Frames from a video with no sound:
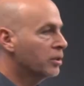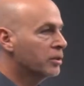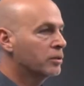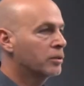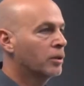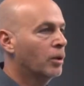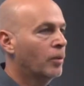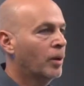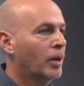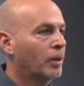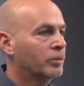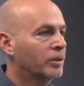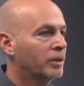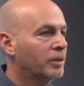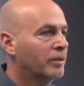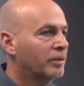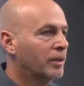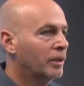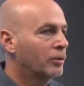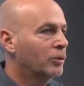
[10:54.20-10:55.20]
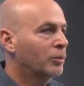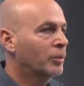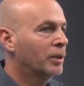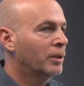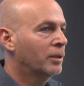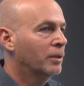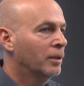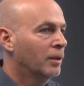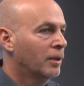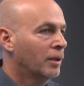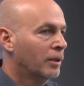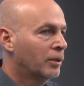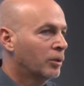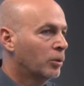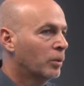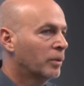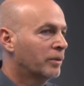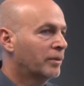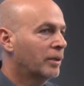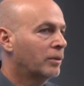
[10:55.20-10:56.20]
just go out. And he said to me, they
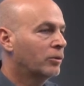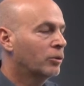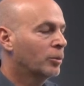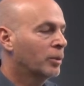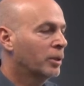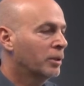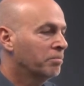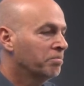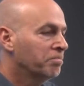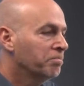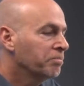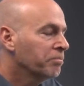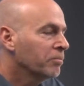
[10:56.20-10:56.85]
always said to me,